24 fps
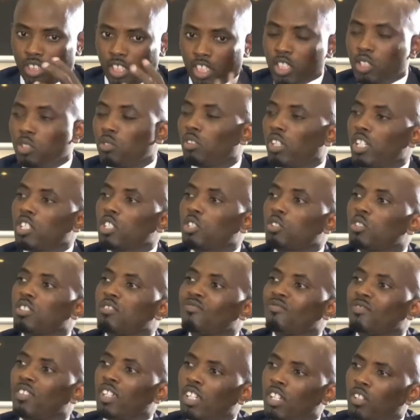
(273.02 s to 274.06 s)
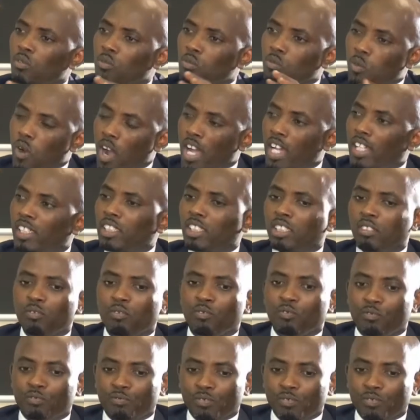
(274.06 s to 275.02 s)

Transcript: Education was